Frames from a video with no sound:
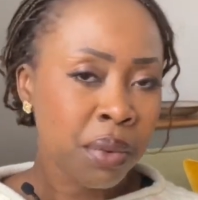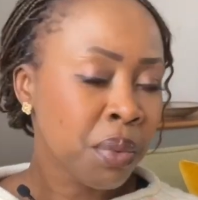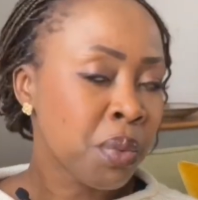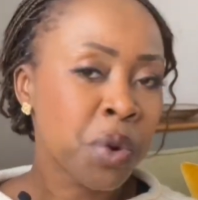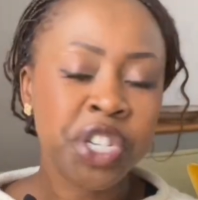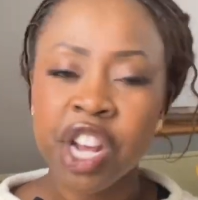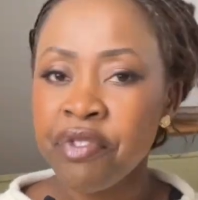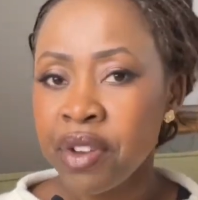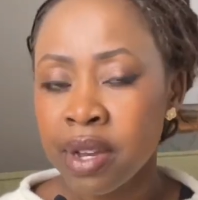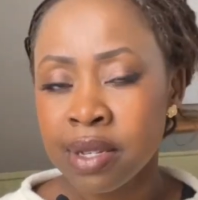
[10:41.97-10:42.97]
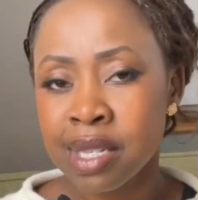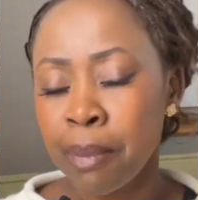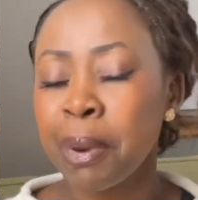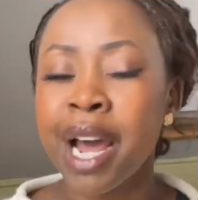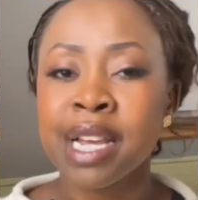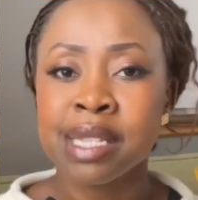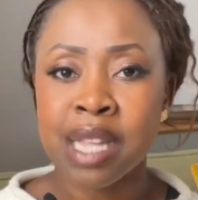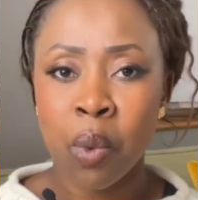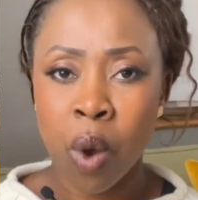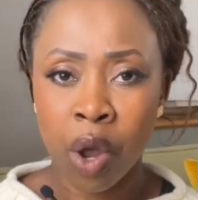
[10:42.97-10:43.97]
Whichever suppliers they
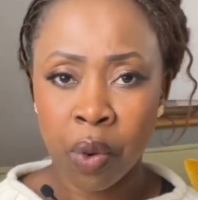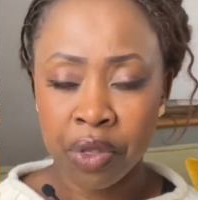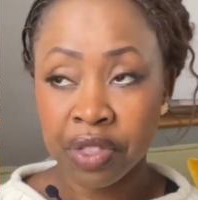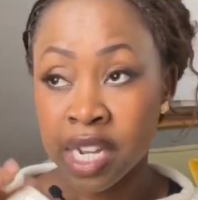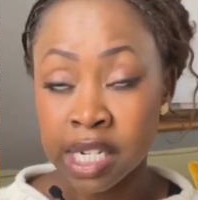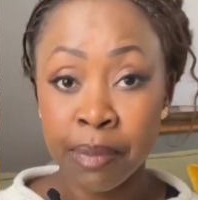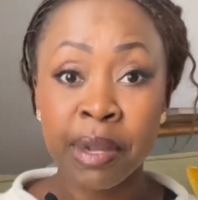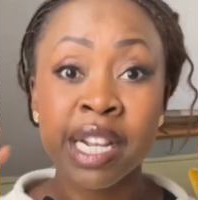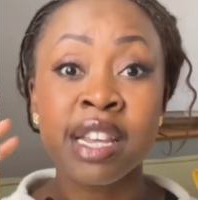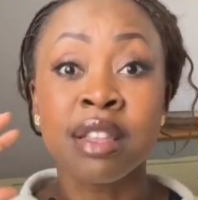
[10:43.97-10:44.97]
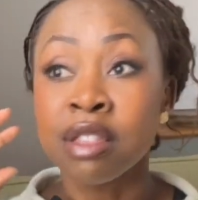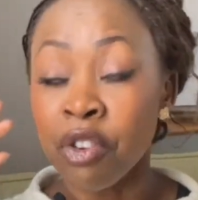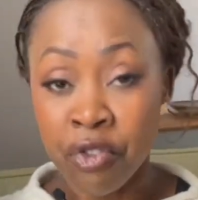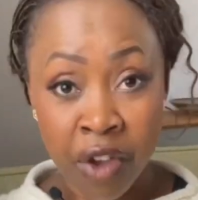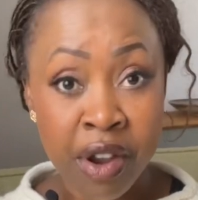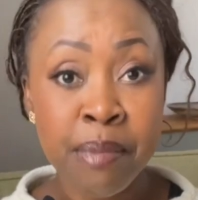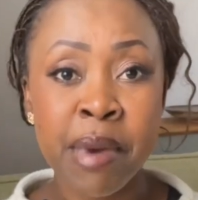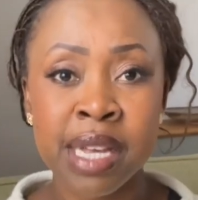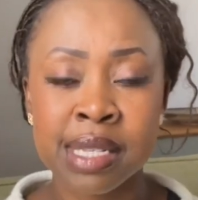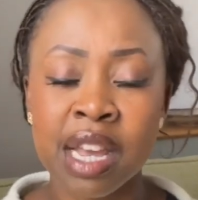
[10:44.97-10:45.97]
work with, they're typically the very
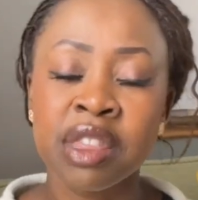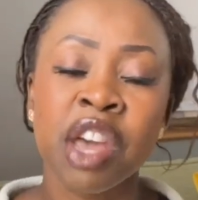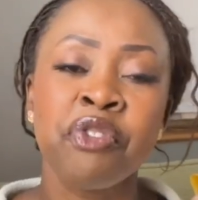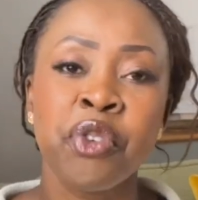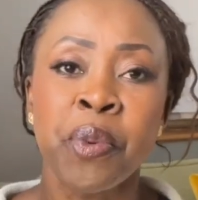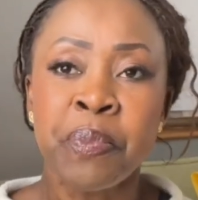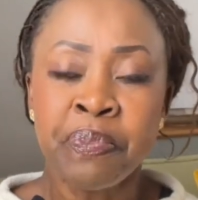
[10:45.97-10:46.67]
best, and therefore